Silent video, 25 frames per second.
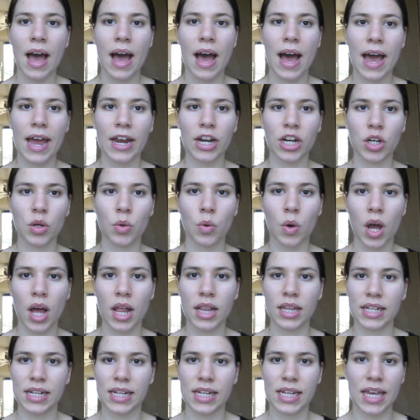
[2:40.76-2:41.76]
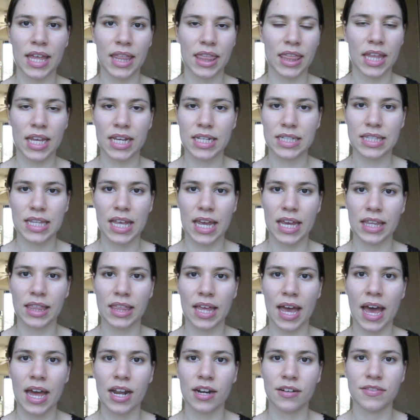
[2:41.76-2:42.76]
higher quality and things like
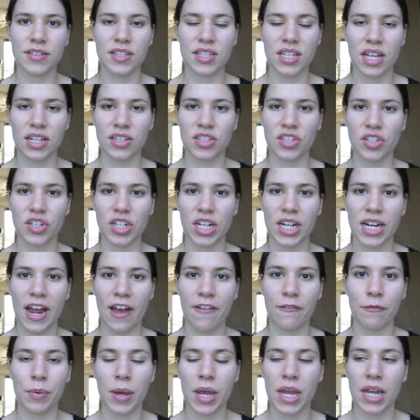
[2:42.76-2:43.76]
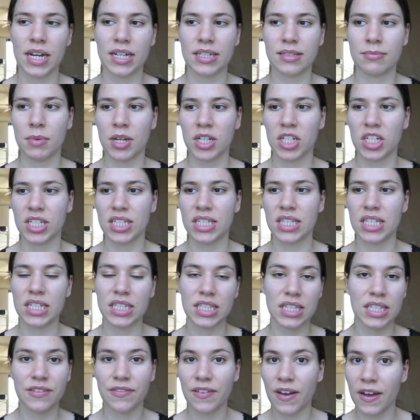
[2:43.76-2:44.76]
that of sunscreen. I've paid as much as
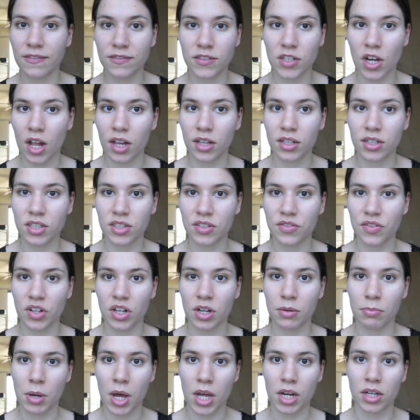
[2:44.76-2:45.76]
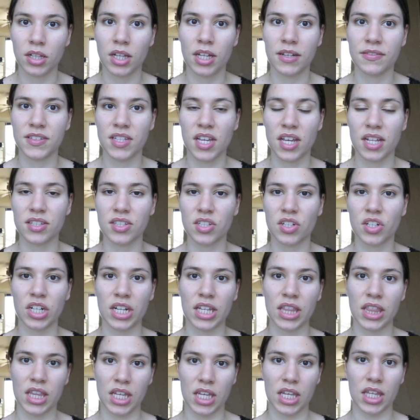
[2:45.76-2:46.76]
$65 for a bottle of
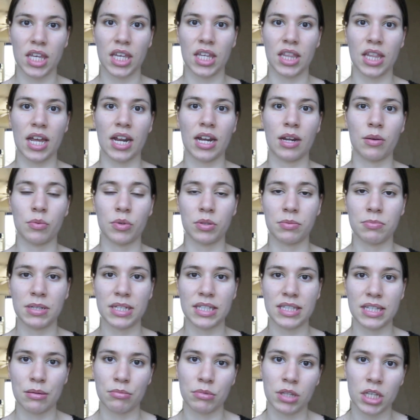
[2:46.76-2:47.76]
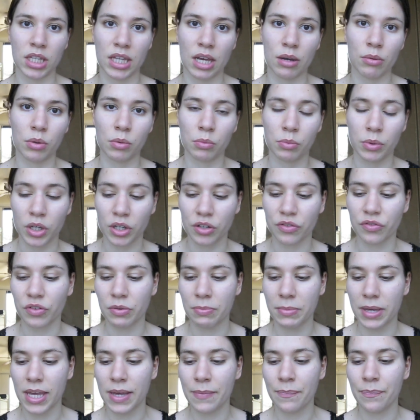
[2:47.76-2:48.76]
sunscreen, thinking that it would be something that would work
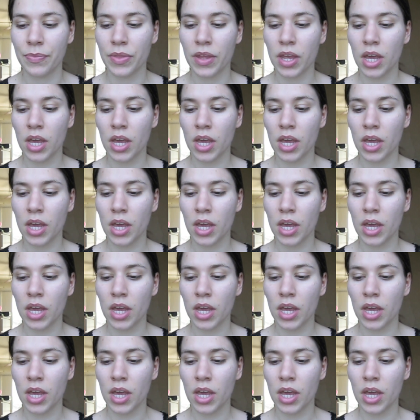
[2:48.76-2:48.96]
for me,